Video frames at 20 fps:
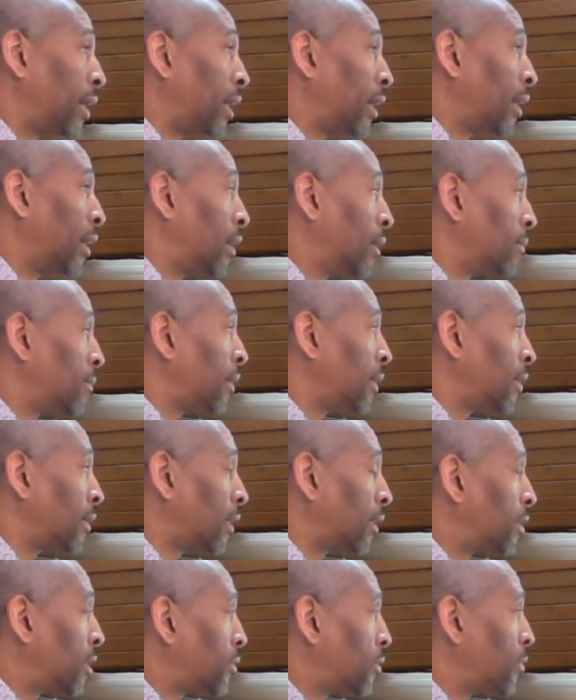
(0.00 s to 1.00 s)
uh,
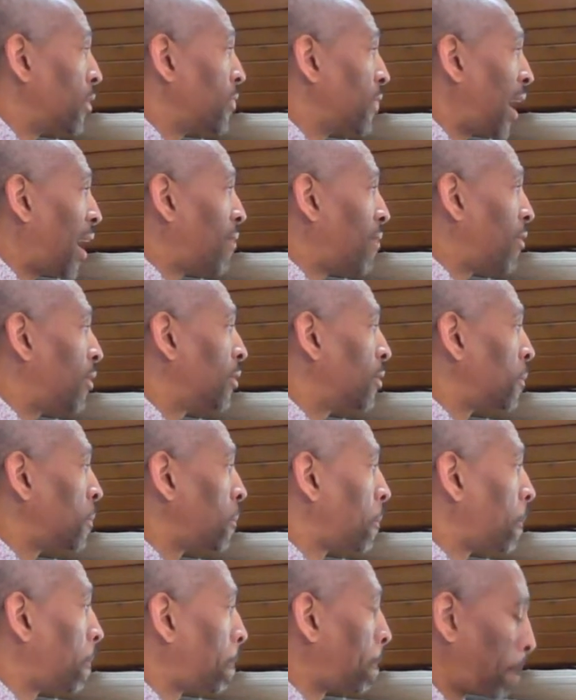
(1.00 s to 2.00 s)
a good
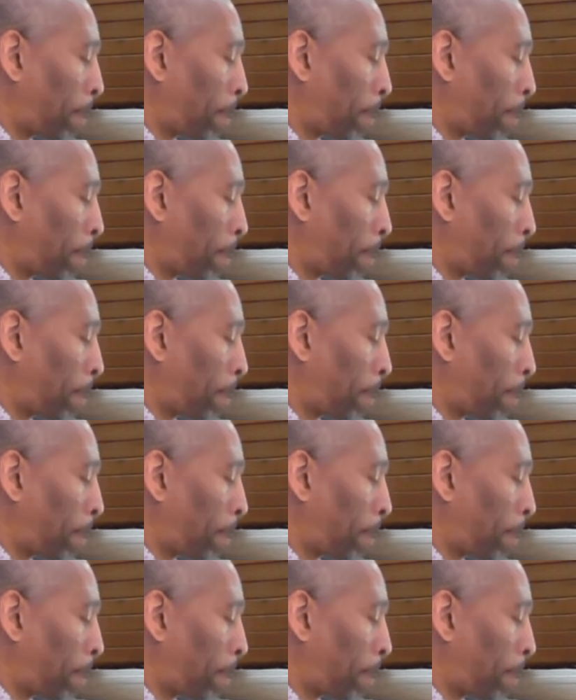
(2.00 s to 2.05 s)
revival